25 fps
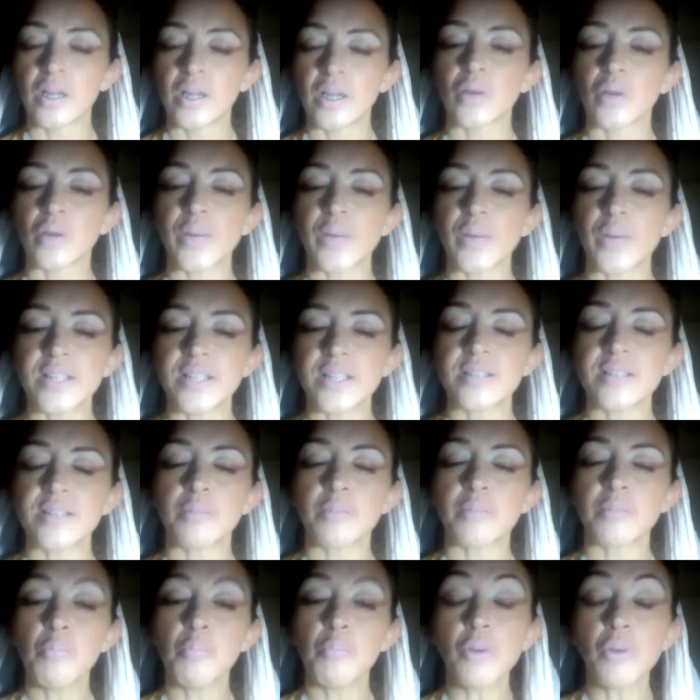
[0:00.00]
Queens are
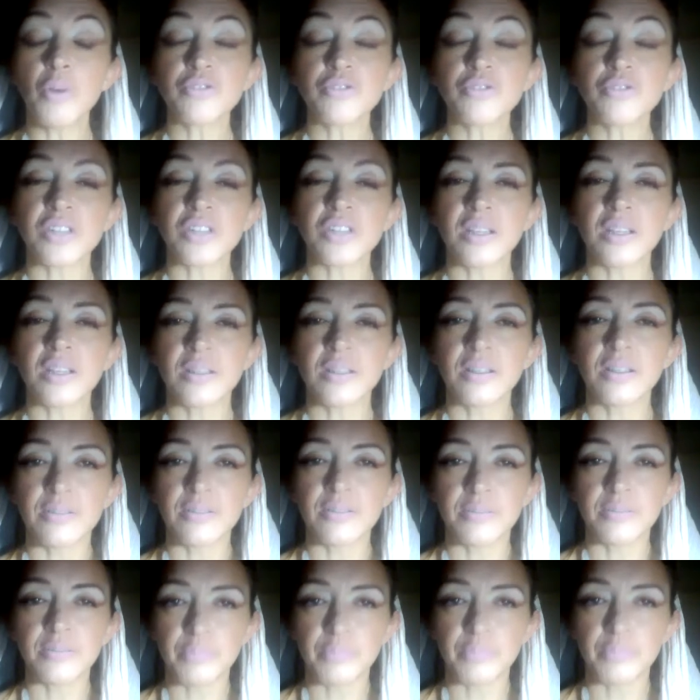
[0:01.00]
mostly
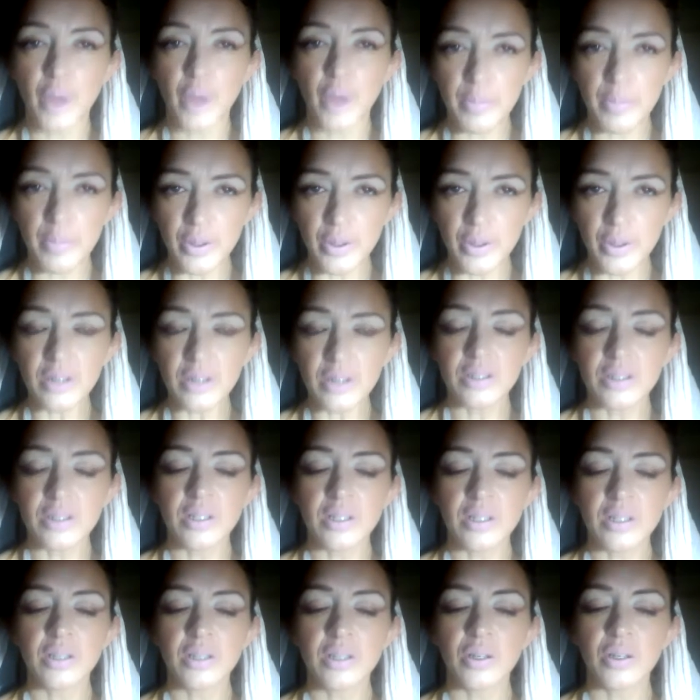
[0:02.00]
proper,
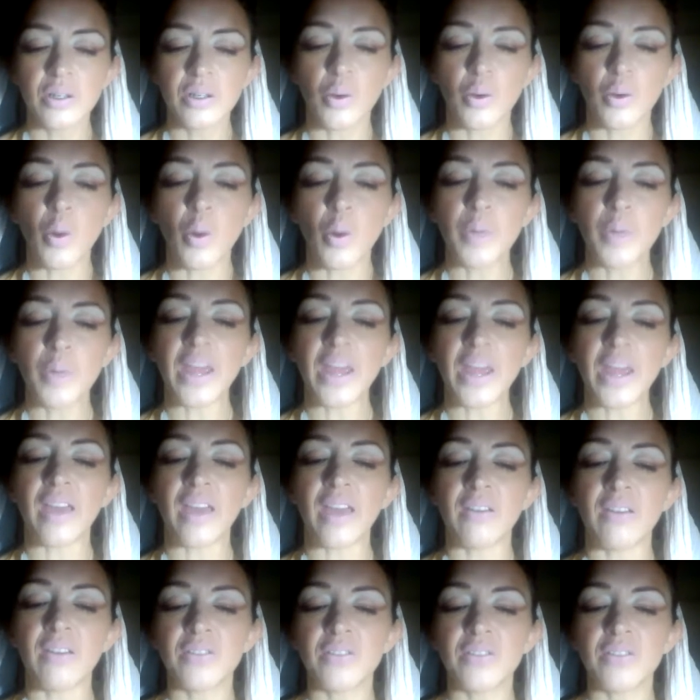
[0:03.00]

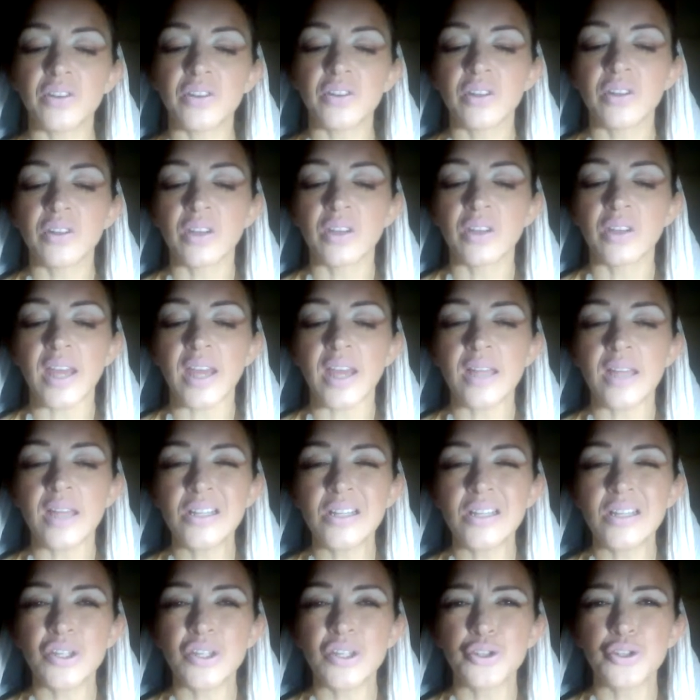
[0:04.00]
well-behaved,
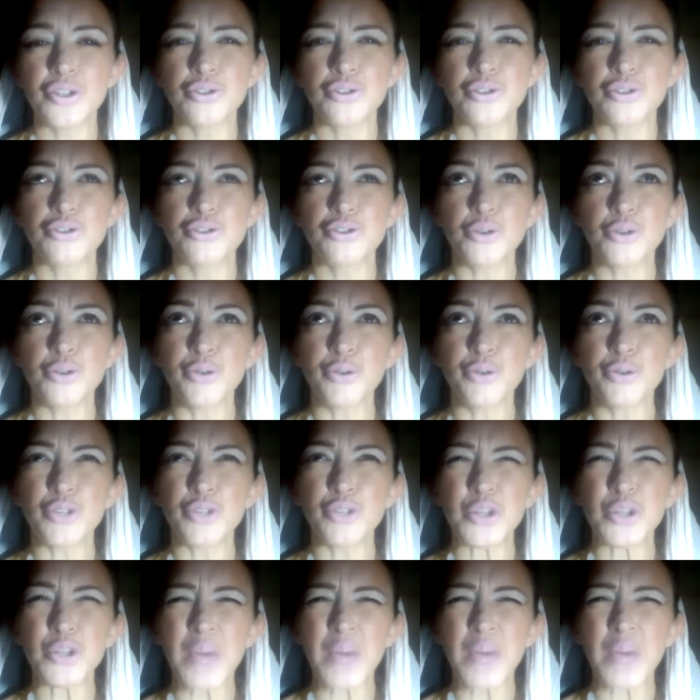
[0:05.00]
and sort of
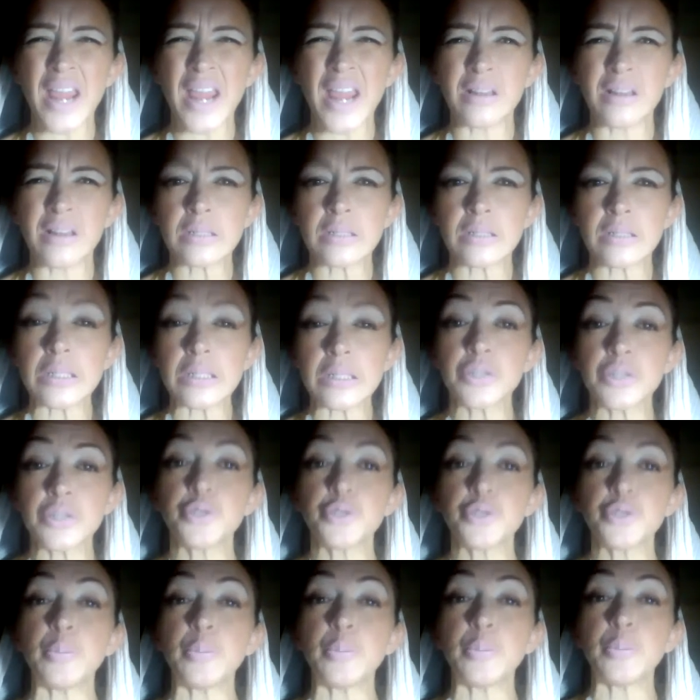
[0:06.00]
trained
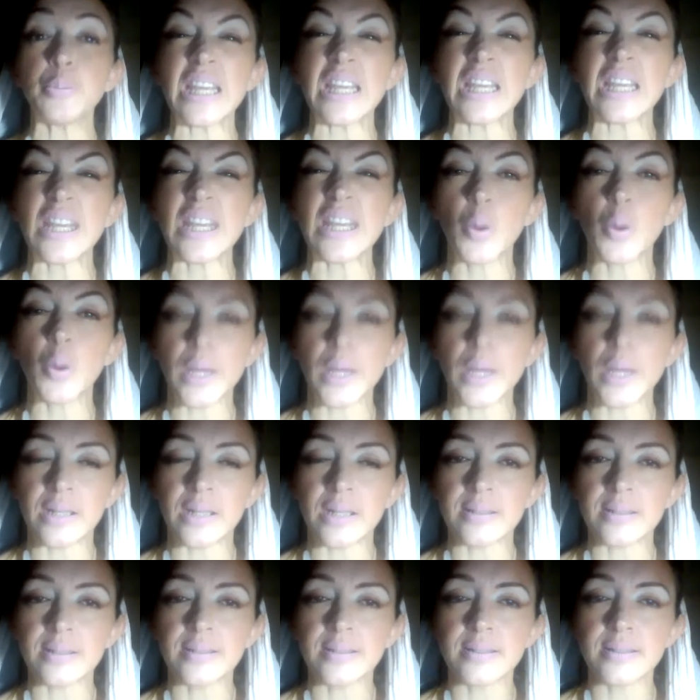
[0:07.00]
to be
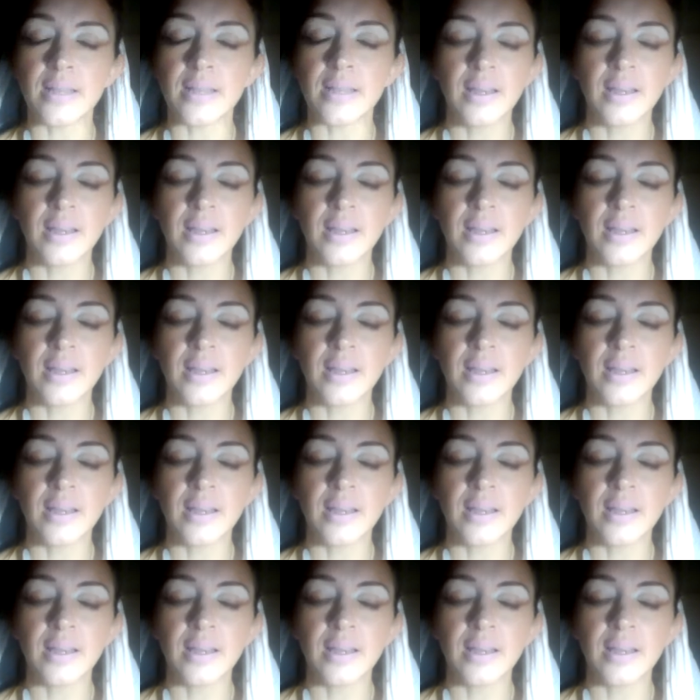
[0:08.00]
queens.